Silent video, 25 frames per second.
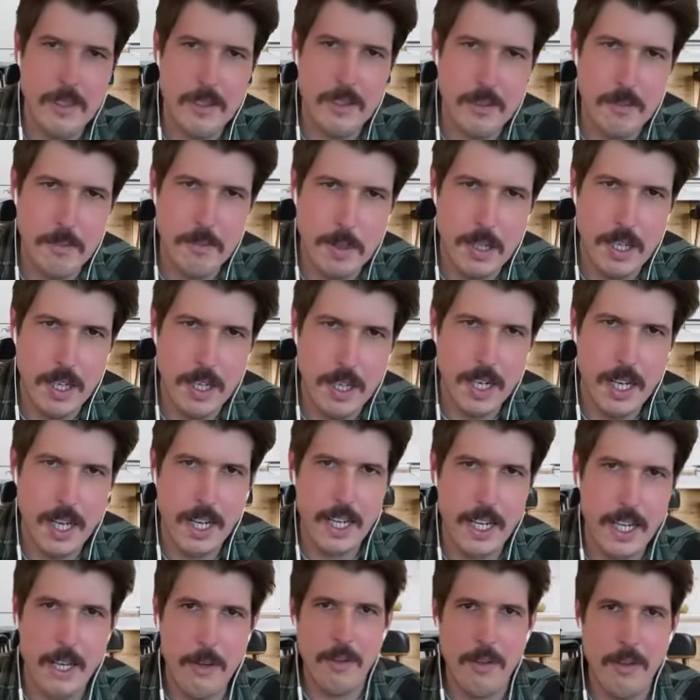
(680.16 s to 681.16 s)
Bar,
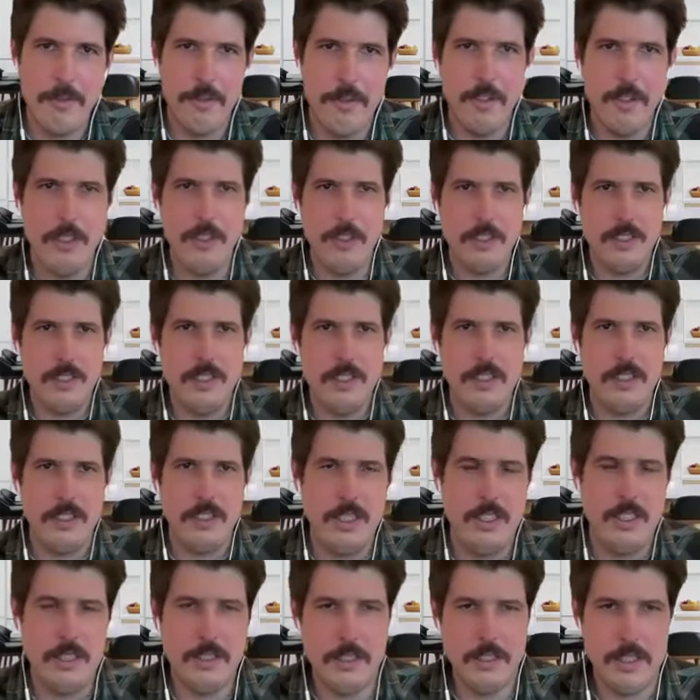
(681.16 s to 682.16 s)
I got one for you. It's an
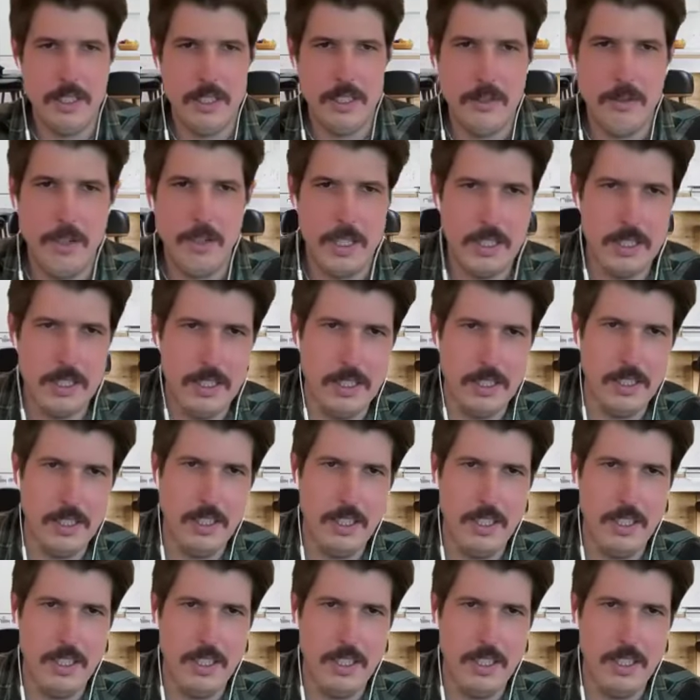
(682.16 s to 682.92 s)
interesting question.